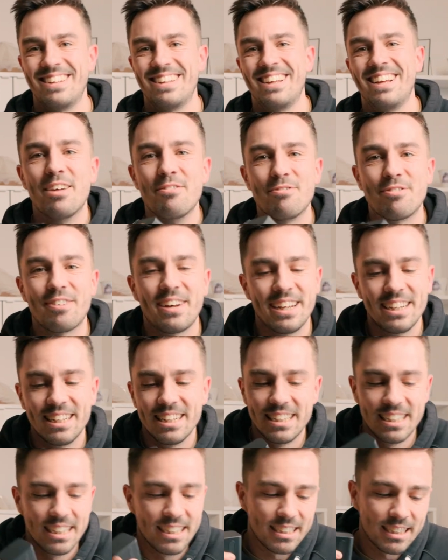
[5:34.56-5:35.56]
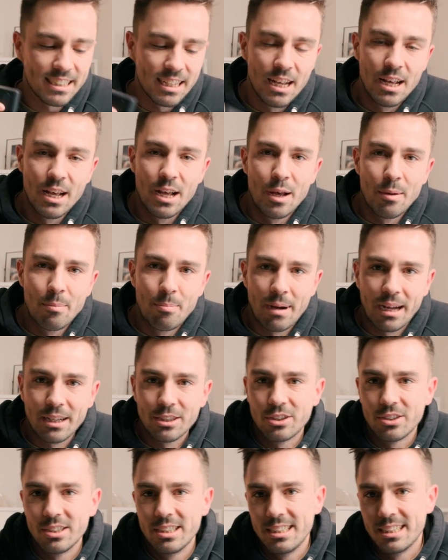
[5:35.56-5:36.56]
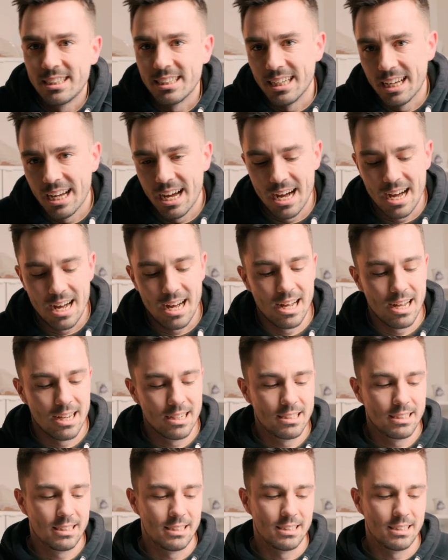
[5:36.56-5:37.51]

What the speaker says: And finally, it's batteries and cards,